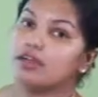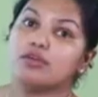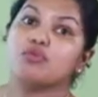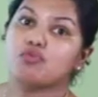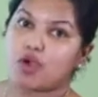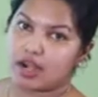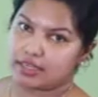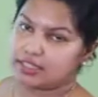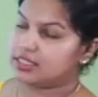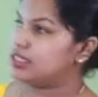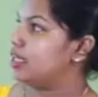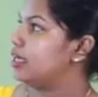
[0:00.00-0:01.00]
1
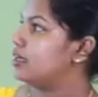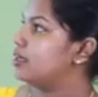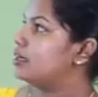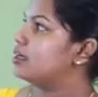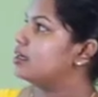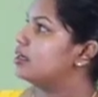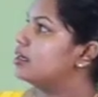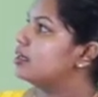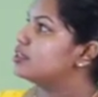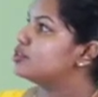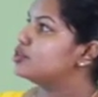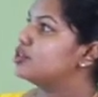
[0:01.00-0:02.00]
stick.
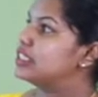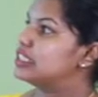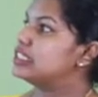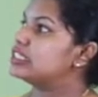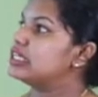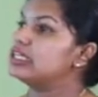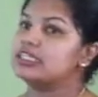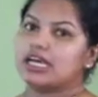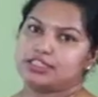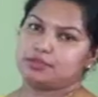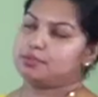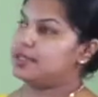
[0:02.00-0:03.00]
So this is a
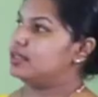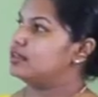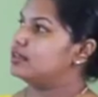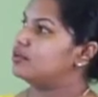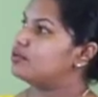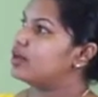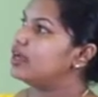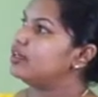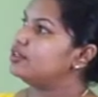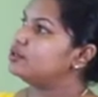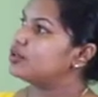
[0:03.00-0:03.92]
dustbin, right? You